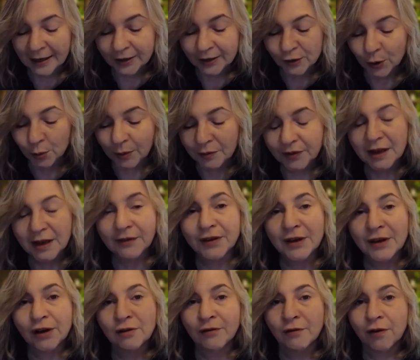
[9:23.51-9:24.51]
So we've given
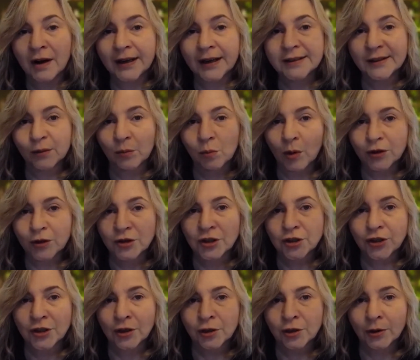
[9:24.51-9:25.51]
you advice on what to
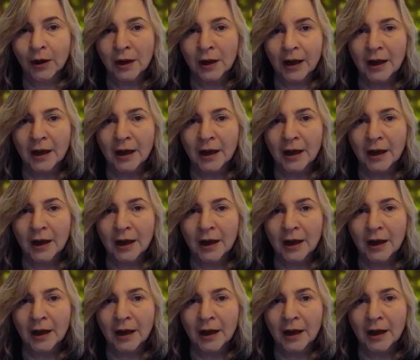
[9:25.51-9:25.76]
do,